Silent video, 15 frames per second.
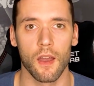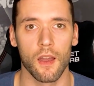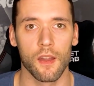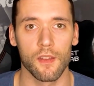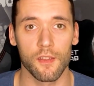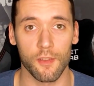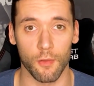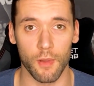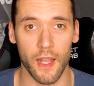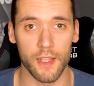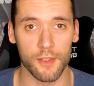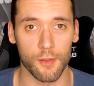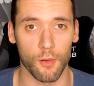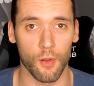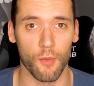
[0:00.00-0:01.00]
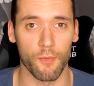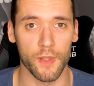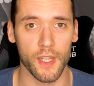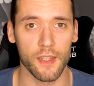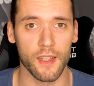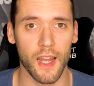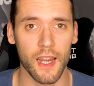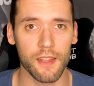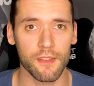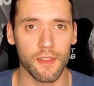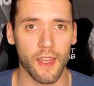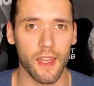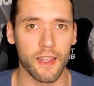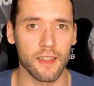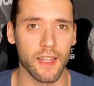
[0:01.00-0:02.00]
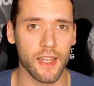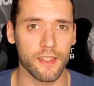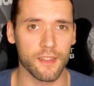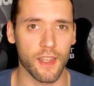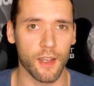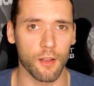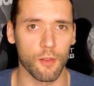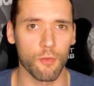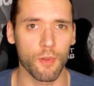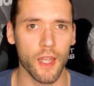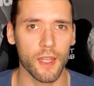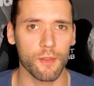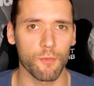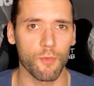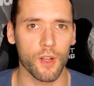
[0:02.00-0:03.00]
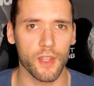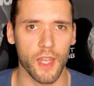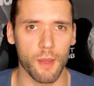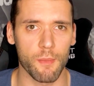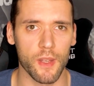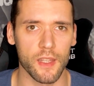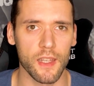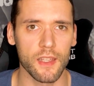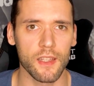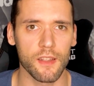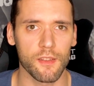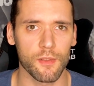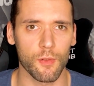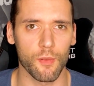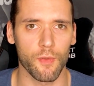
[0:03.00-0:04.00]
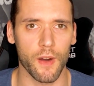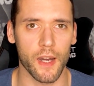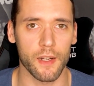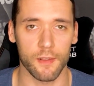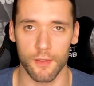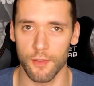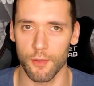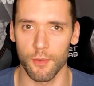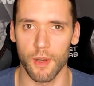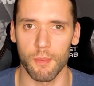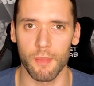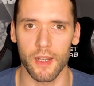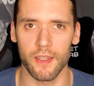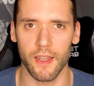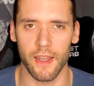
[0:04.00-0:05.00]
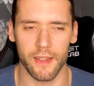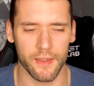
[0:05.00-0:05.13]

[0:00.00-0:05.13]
So let's roll on with it, guys, and let's take a look at what I've been eating so far during my diet.